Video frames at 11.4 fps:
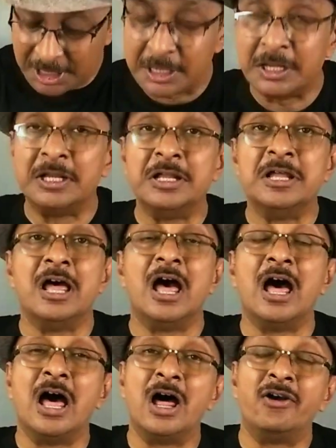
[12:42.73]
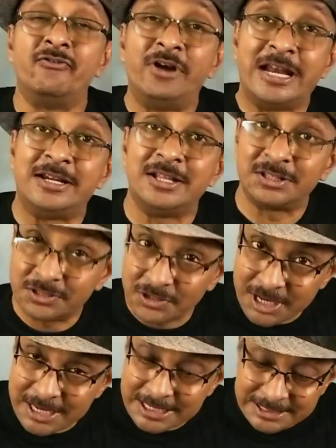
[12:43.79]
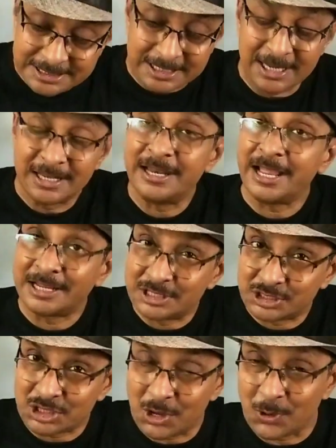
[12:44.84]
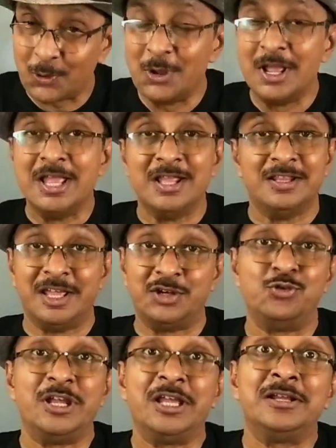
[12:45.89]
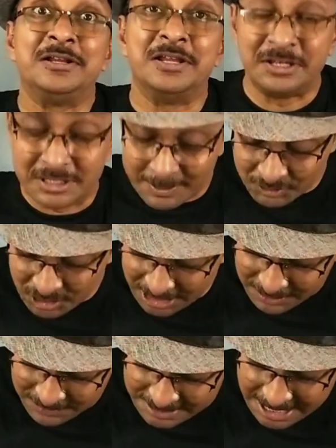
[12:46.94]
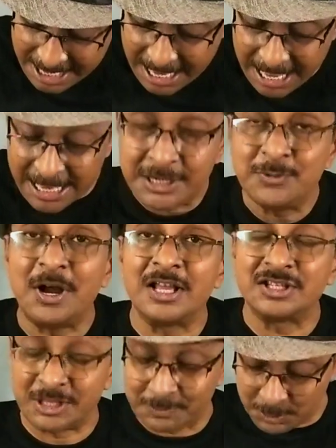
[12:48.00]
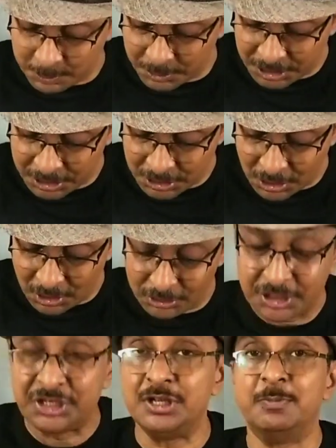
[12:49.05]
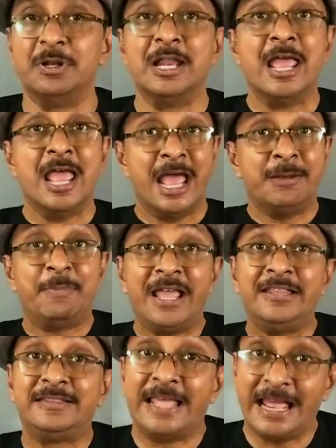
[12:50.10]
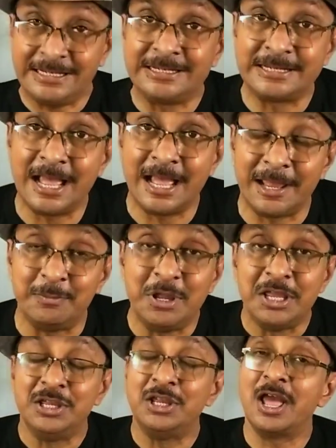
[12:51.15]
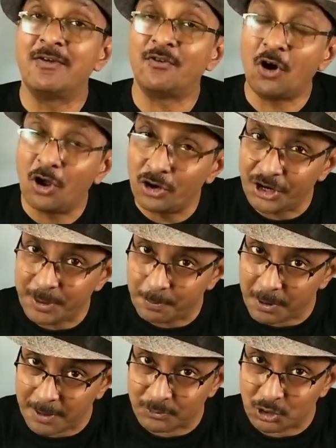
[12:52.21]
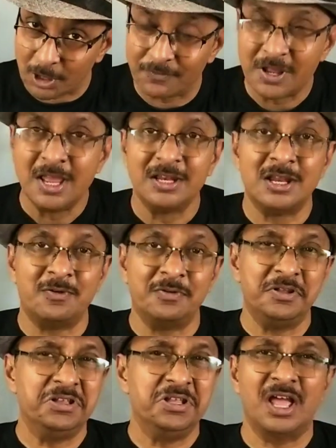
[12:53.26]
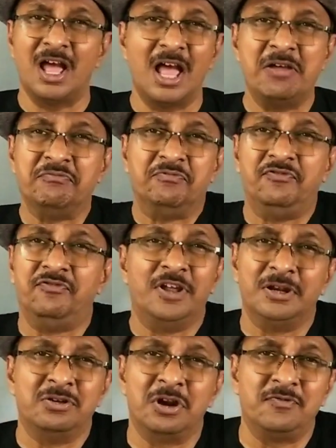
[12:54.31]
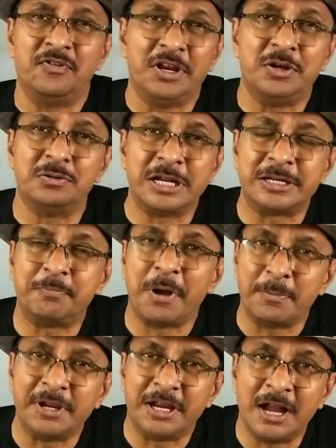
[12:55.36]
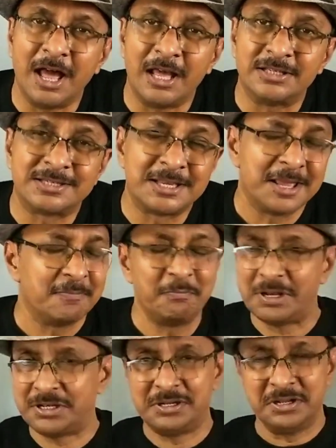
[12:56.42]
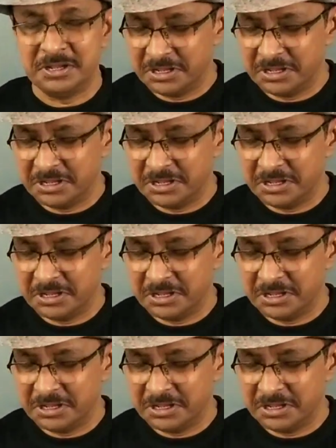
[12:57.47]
the red 3s like so. They are doing it themselves, and you ask them to put it on the table. And by that time, you have already palmed off. Now, I'm not very good at palming cards, but